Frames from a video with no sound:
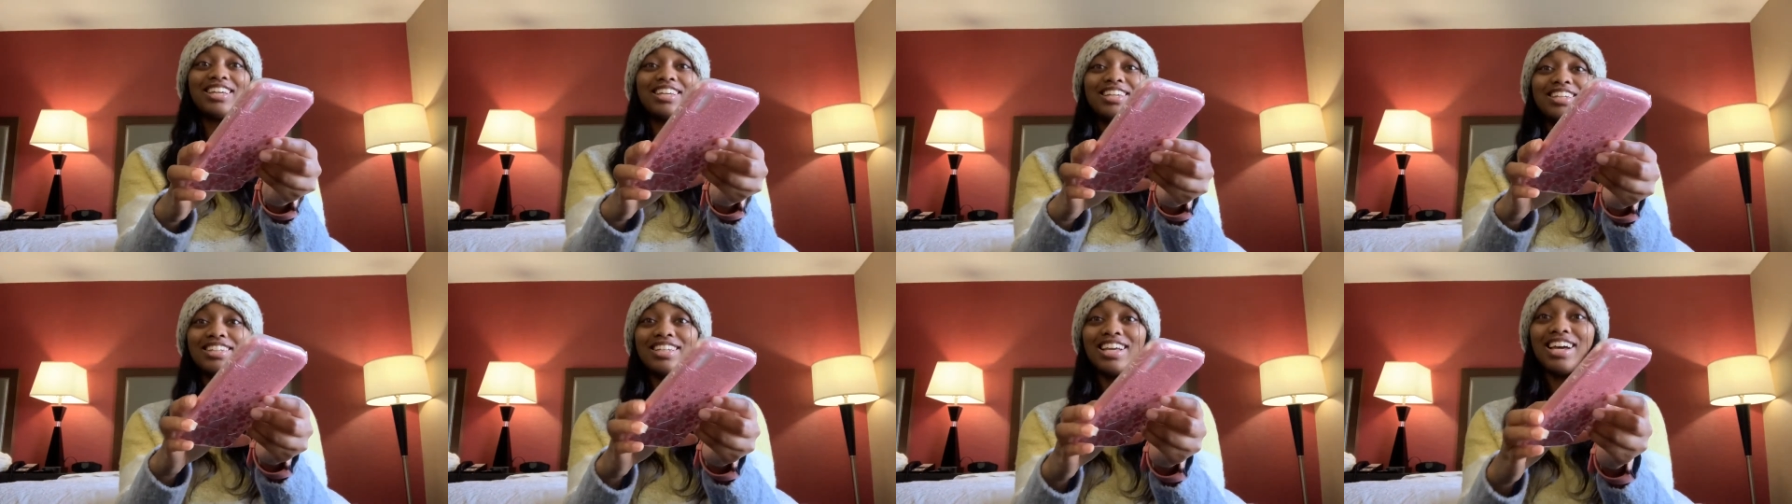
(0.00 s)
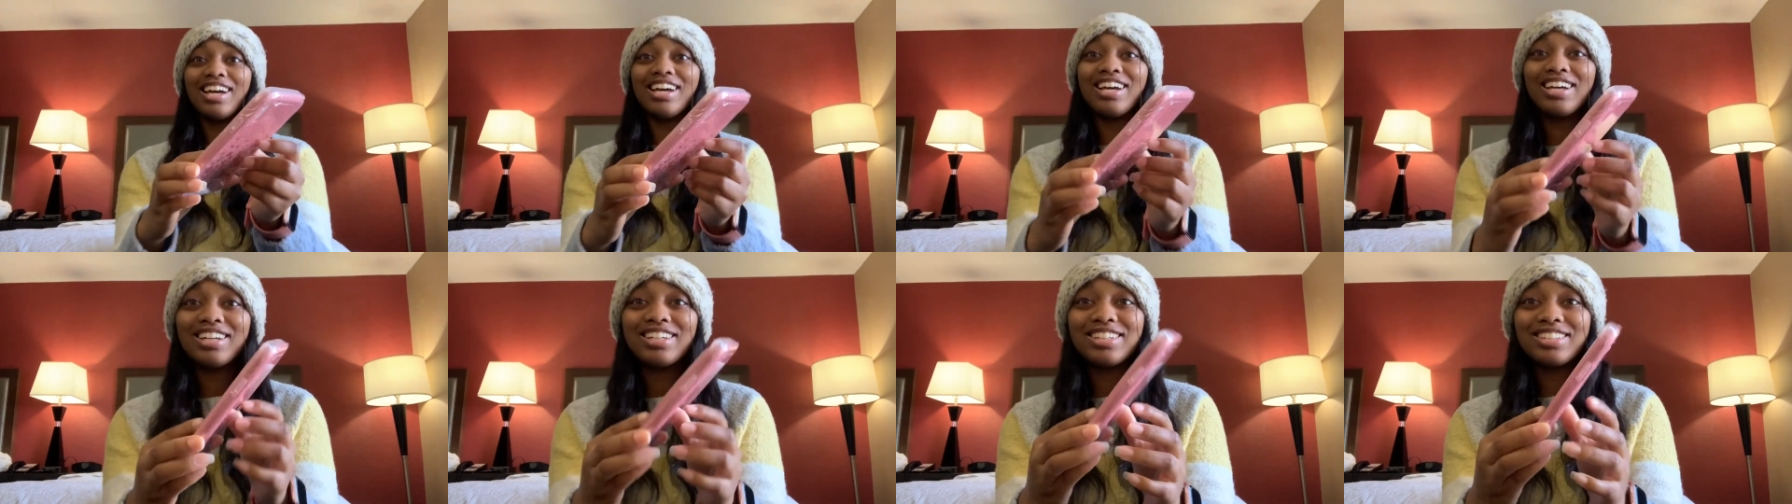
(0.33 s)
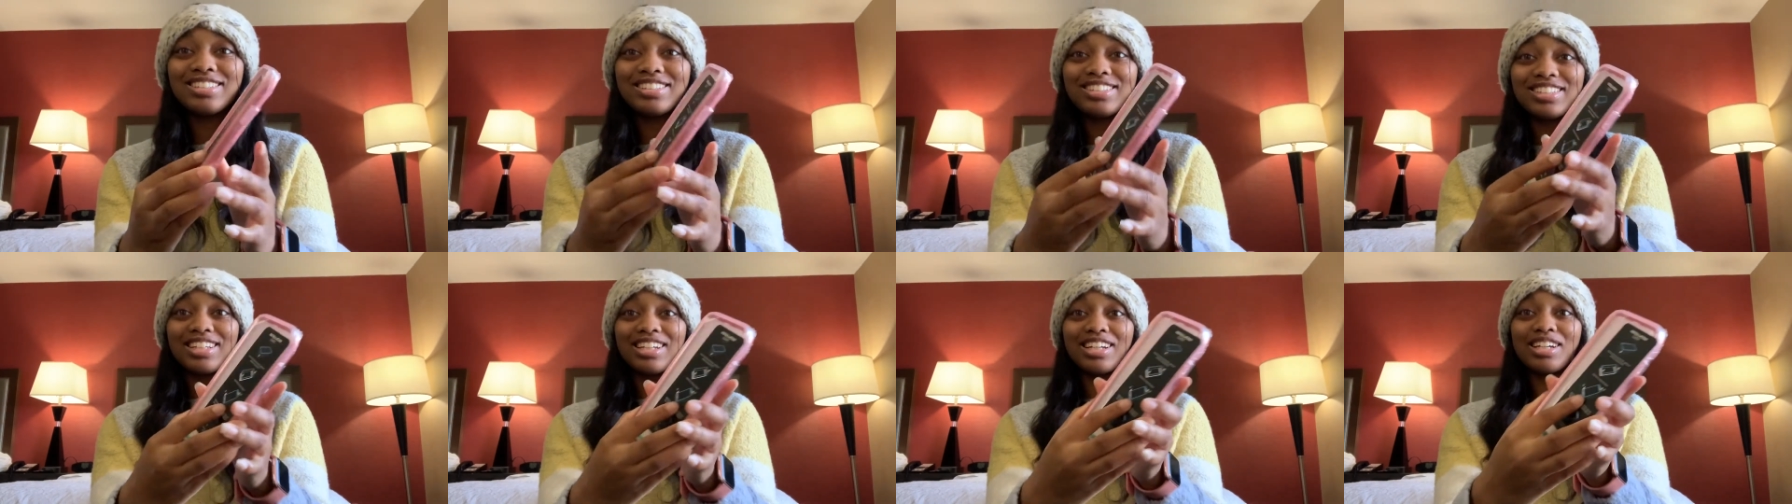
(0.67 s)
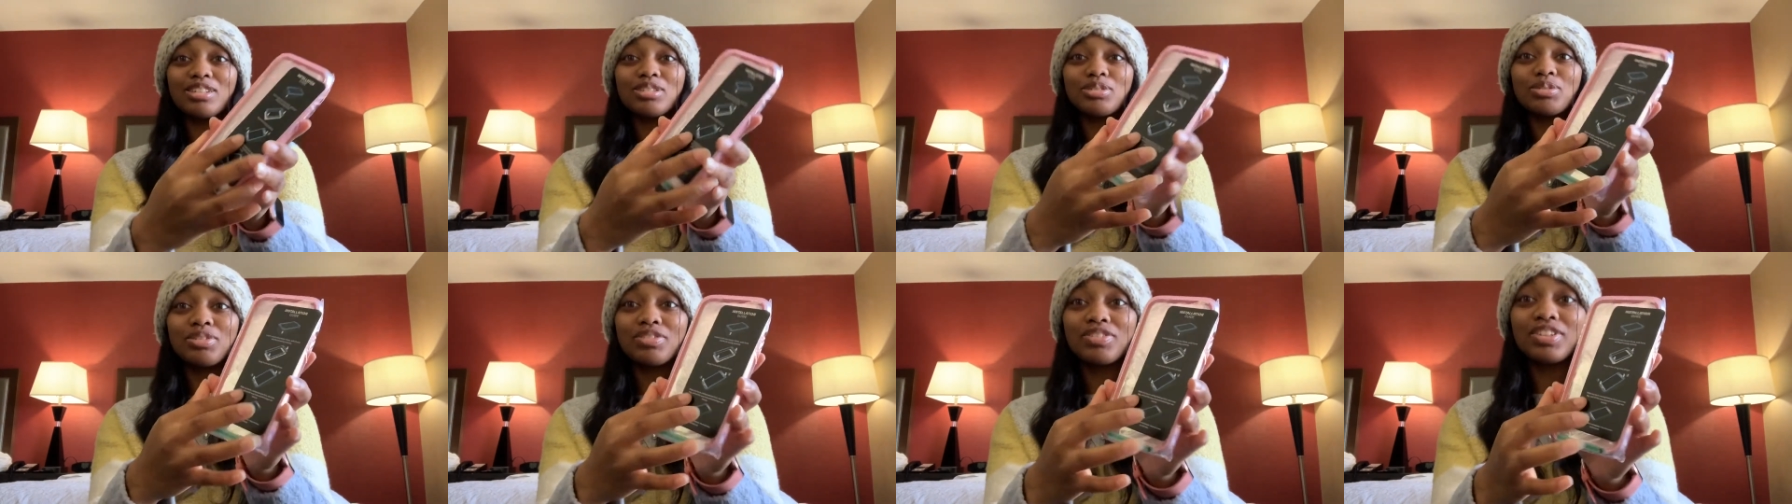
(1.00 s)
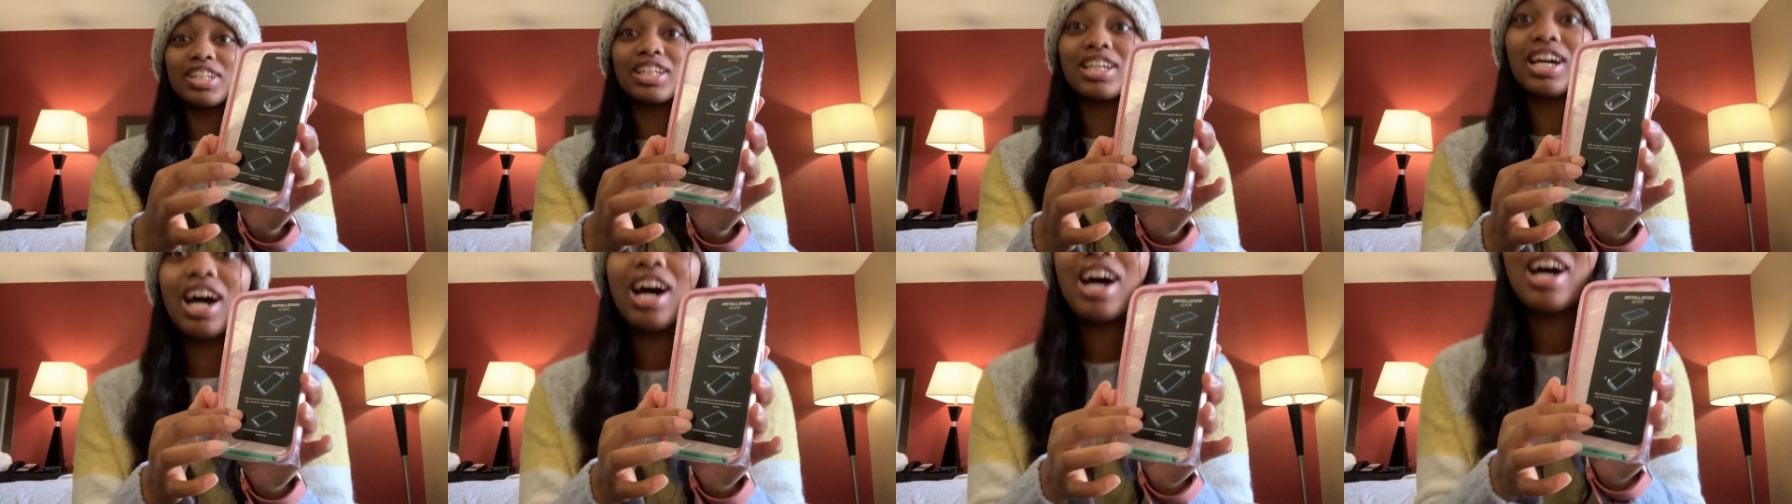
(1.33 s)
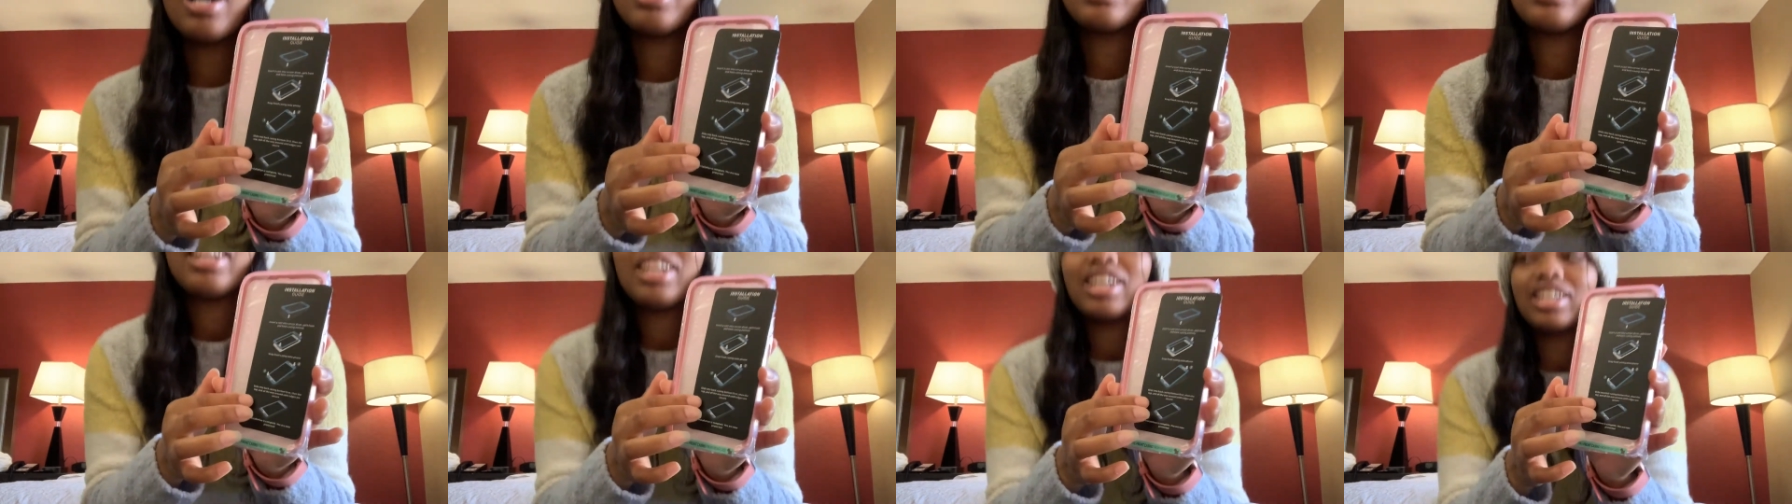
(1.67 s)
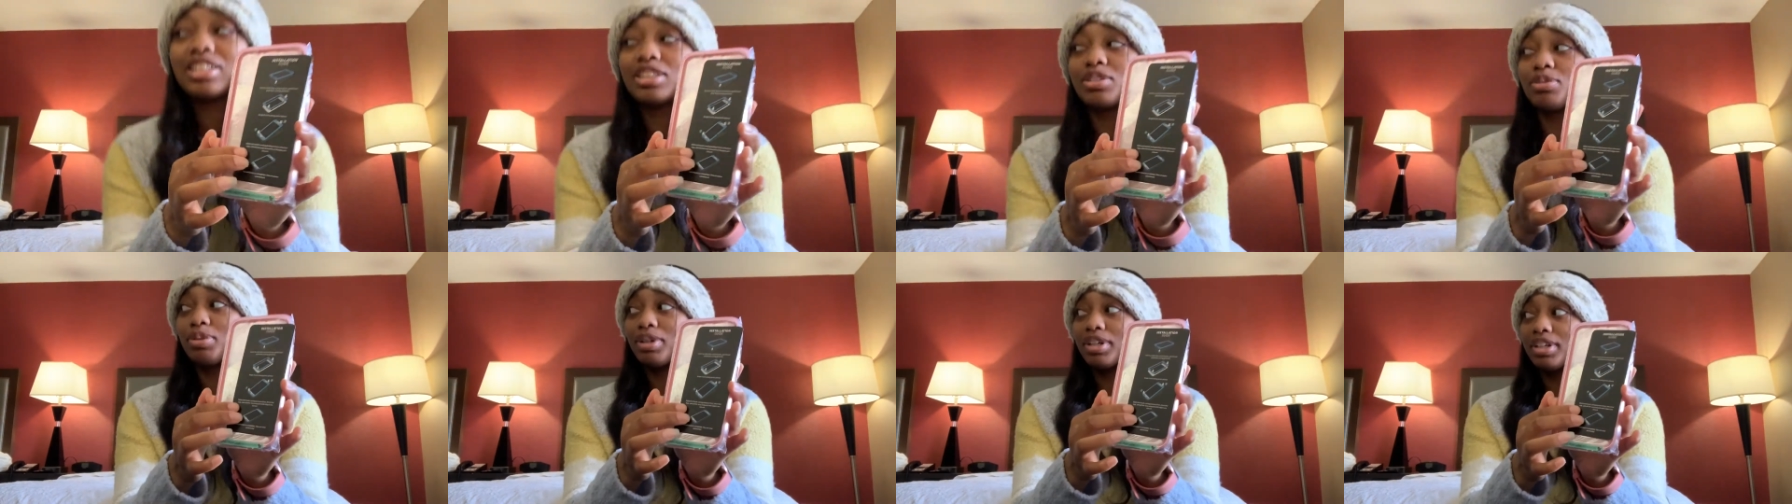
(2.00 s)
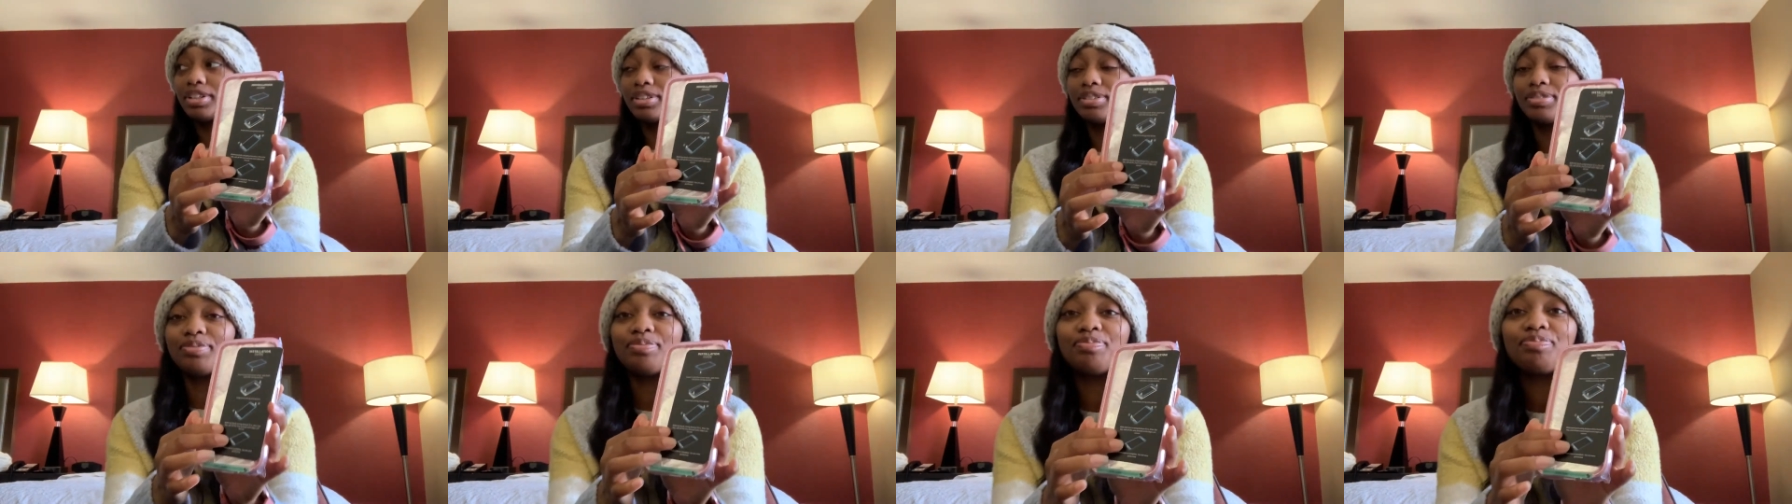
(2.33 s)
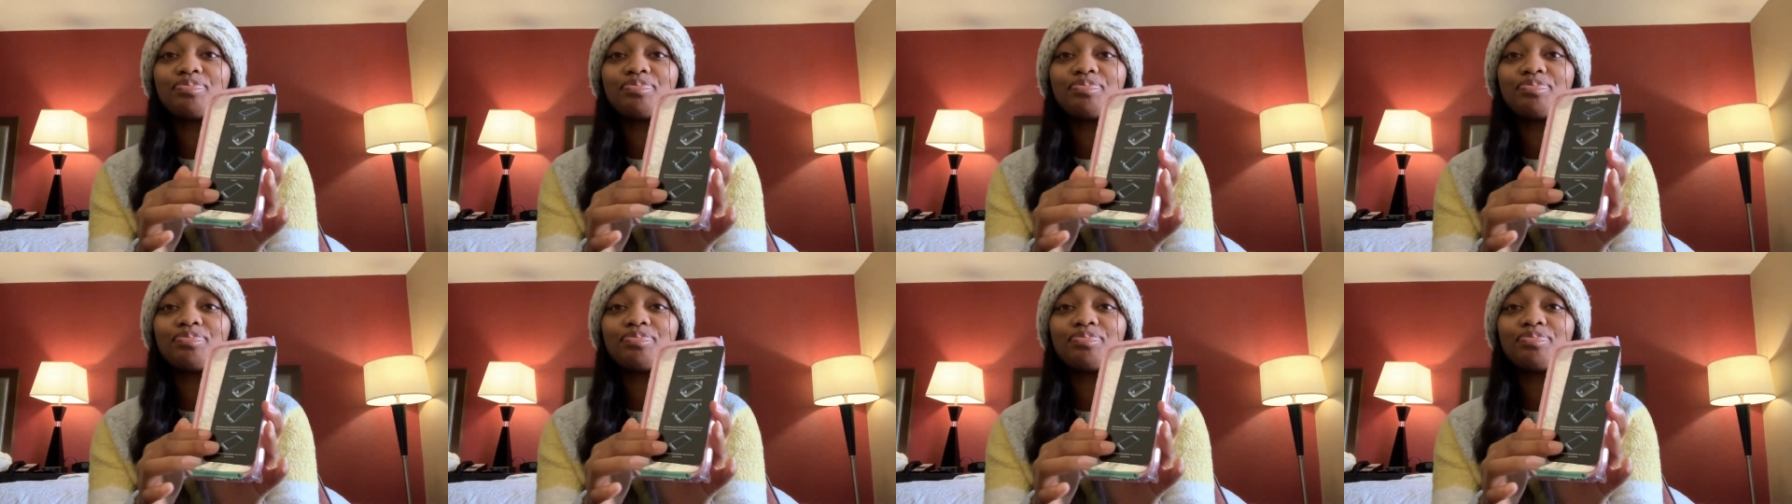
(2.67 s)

Yes, and it comes with the guide as well.